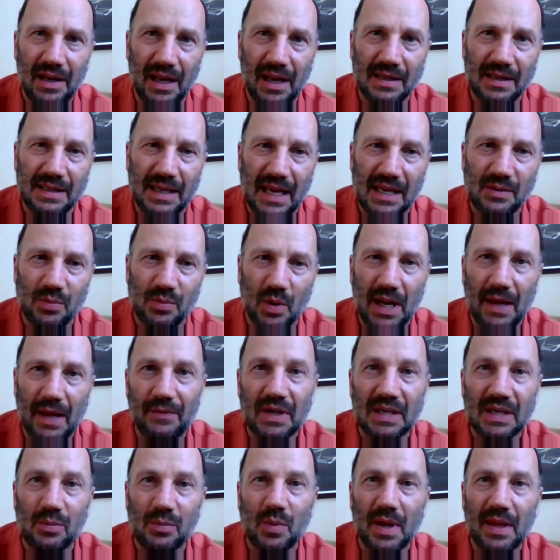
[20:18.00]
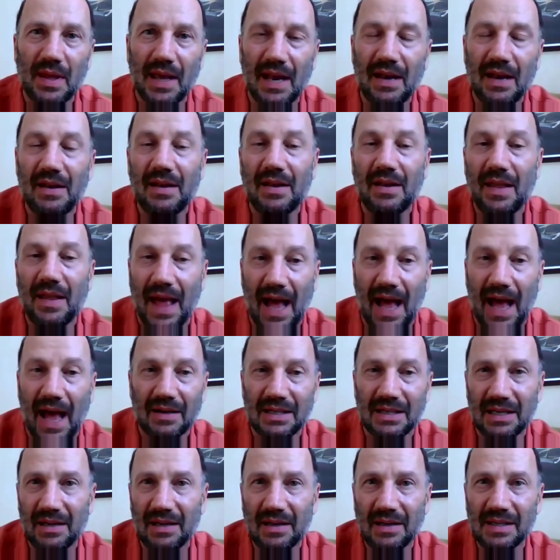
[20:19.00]
and says whatever's within that
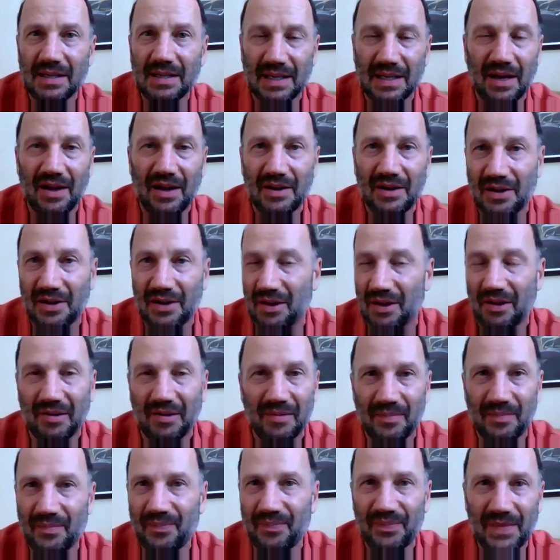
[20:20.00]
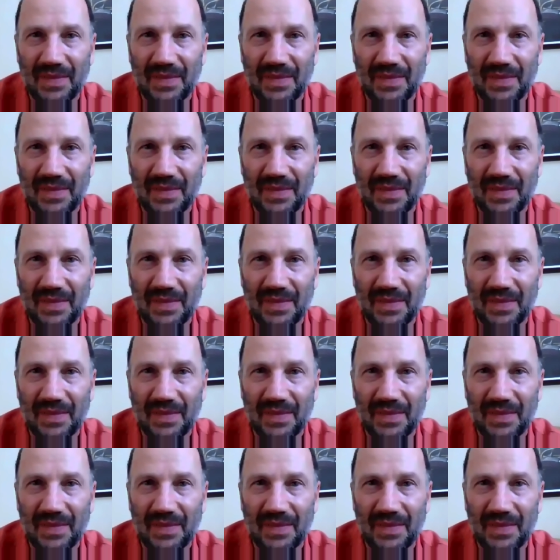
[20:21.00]
circle